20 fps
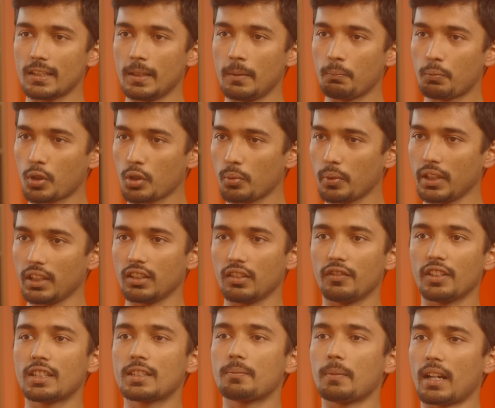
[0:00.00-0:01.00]
improving
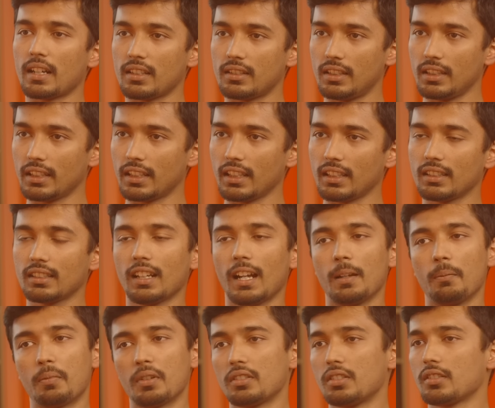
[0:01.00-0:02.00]
with smarter thinking
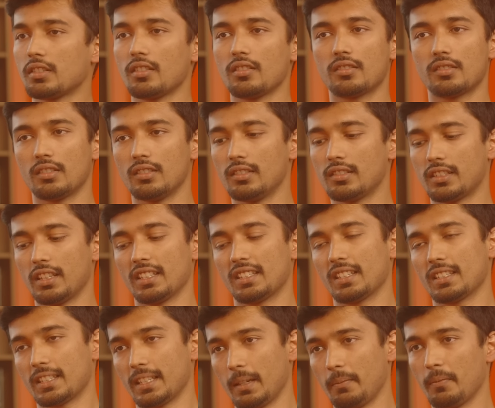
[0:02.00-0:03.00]
and precision still stays the
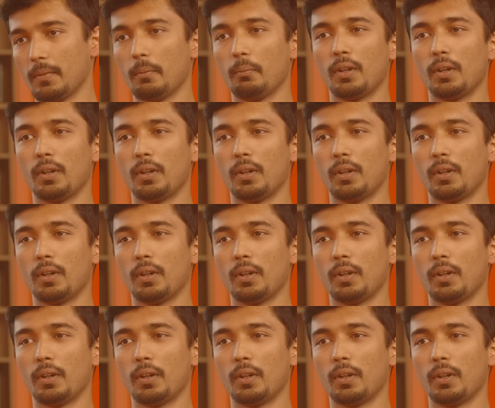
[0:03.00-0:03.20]
same.